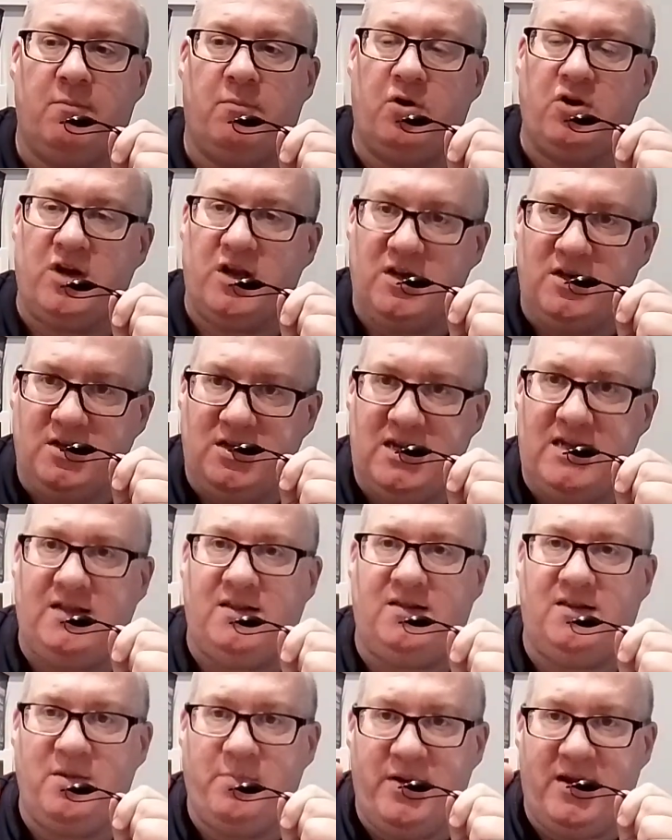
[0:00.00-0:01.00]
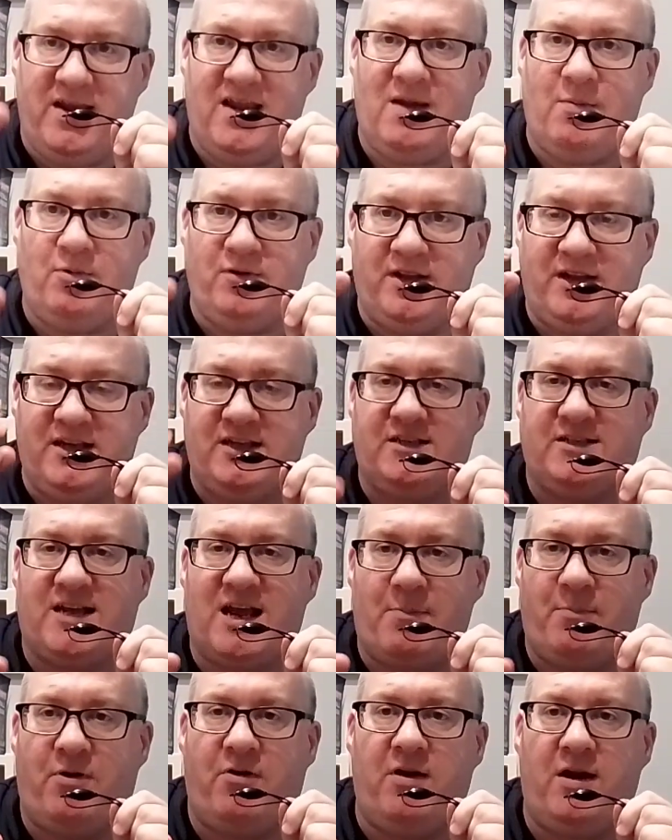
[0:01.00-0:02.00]
But you need to be able to
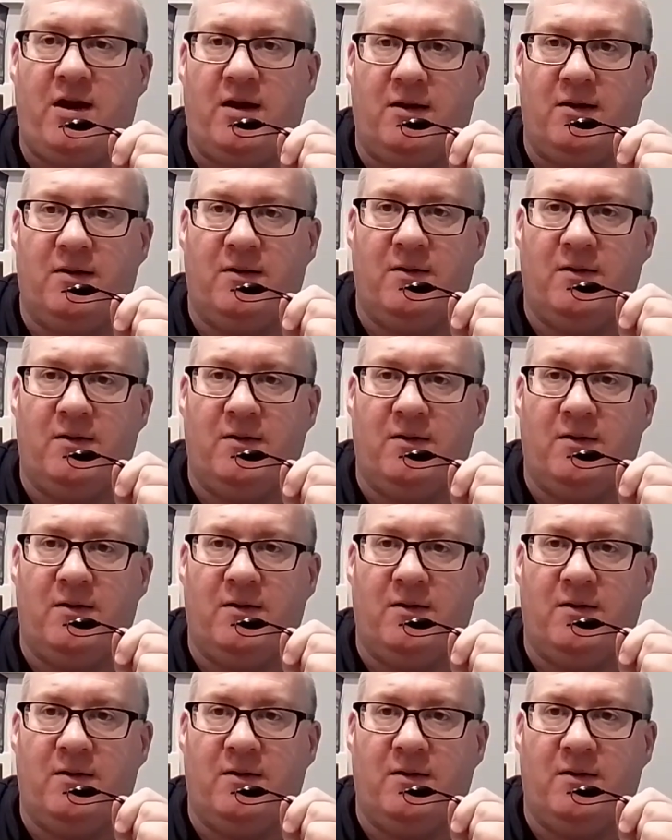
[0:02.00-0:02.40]
separate